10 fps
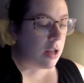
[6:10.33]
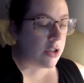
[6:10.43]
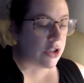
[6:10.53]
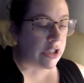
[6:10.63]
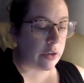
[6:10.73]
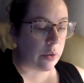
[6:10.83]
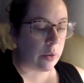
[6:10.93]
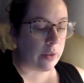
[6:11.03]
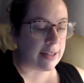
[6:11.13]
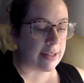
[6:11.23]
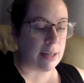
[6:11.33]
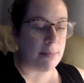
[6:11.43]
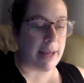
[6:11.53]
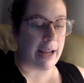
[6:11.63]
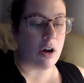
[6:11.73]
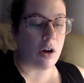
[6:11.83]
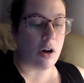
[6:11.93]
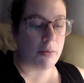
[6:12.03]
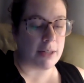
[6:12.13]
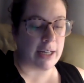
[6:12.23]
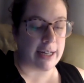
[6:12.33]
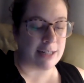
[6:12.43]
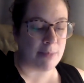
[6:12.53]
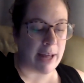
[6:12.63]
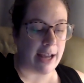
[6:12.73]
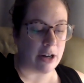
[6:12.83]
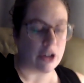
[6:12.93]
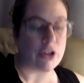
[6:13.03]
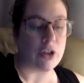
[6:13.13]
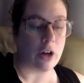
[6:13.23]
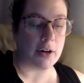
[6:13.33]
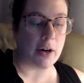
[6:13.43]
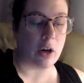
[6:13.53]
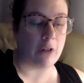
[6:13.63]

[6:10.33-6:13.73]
Soothe is to make calm, to ease pain or sorrow.